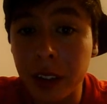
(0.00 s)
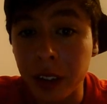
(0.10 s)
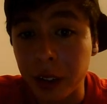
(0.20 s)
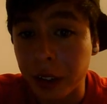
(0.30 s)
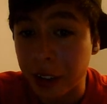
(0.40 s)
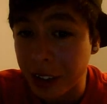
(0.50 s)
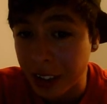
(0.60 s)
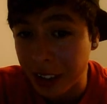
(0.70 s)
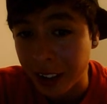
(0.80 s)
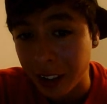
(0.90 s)
So
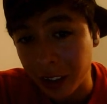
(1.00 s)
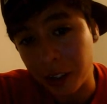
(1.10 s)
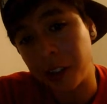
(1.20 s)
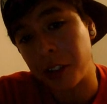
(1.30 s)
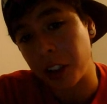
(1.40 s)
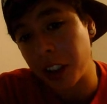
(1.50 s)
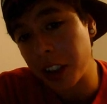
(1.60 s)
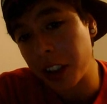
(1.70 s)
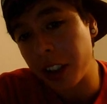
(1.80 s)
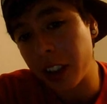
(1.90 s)
Christina,
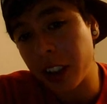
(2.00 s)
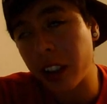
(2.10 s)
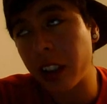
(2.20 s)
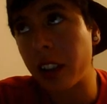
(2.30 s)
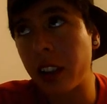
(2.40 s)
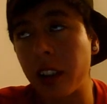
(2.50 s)
she